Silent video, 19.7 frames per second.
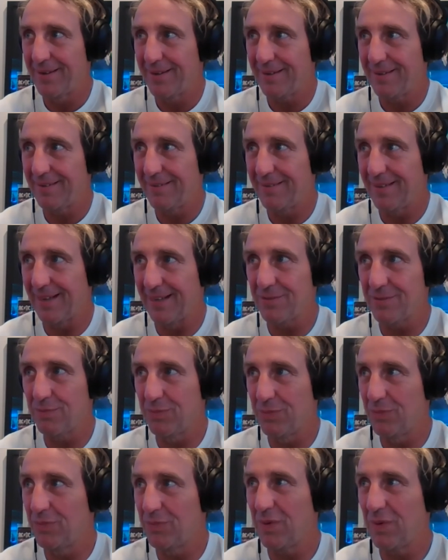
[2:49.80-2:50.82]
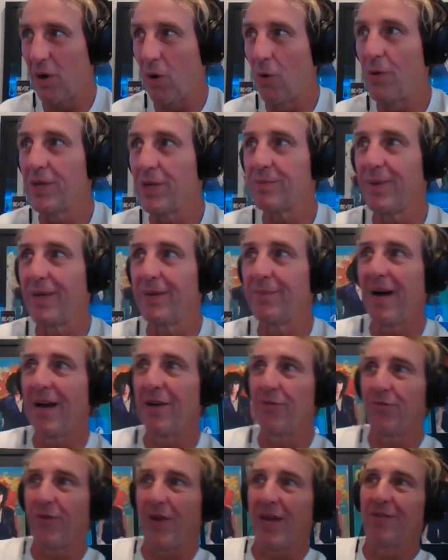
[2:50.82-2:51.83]
that's always been my
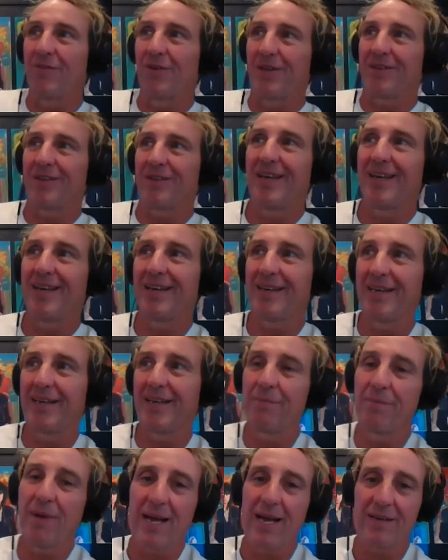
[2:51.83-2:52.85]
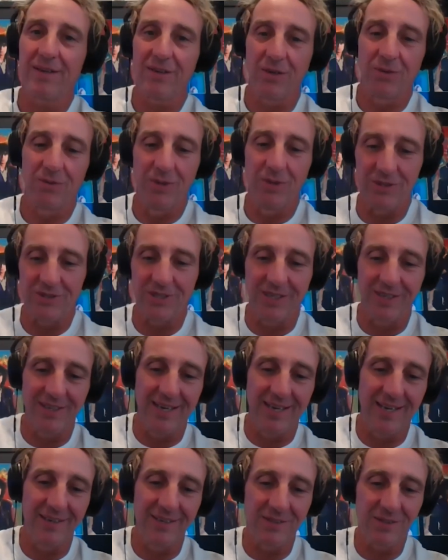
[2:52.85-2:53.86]
favorite thing. Getting back to the roots on
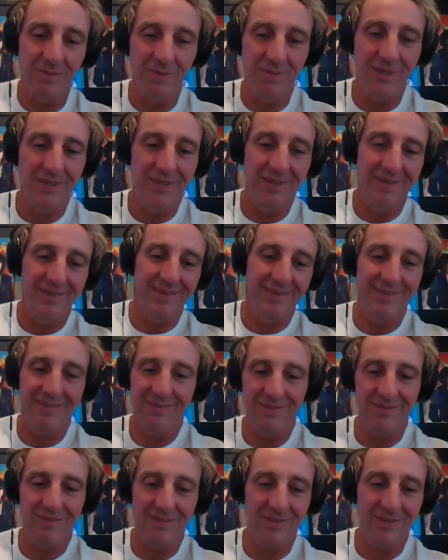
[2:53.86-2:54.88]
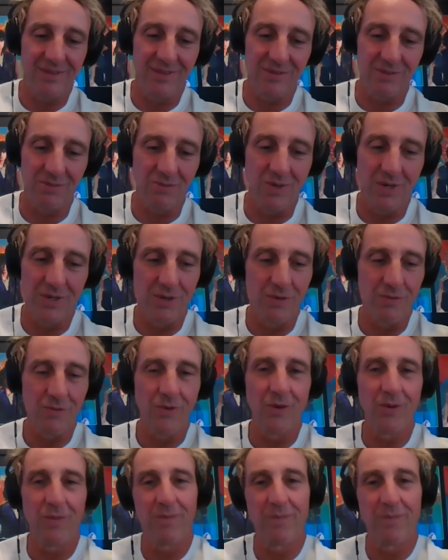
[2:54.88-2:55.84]
that has been just wonderful.